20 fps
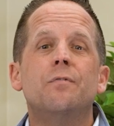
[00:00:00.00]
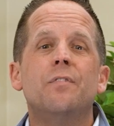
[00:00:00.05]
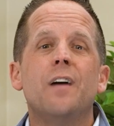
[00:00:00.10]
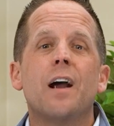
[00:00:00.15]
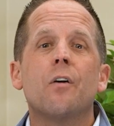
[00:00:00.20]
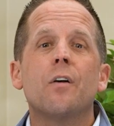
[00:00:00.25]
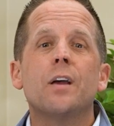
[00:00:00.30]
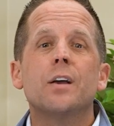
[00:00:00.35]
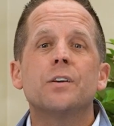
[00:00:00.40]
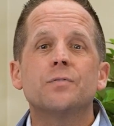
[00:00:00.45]

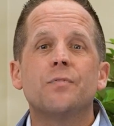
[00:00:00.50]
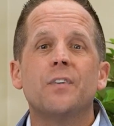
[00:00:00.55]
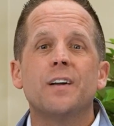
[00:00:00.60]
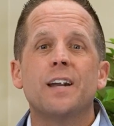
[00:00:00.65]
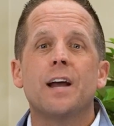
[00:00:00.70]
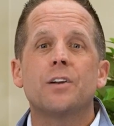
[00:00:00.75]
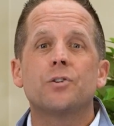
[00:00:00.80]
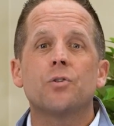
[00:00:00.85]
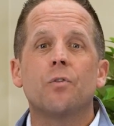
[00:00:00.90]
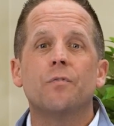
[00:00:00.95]
various
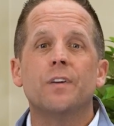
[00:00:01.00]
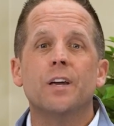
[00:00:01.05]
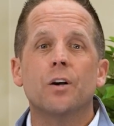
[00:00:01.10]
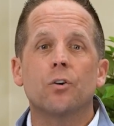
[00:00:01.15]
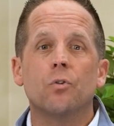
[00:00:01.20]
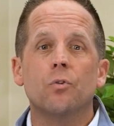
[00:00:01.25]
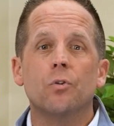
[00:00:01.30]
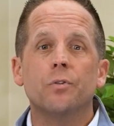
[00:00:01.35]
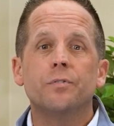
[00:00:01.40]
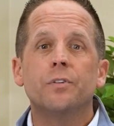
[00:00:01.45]
financial
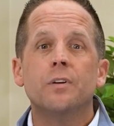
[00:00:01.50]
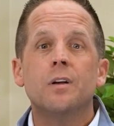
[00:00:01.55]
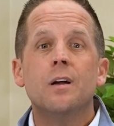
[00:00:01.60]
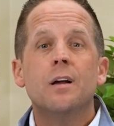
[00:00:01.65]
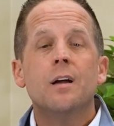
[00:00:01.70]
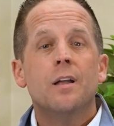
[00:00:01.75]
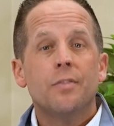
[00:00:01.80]
vehicles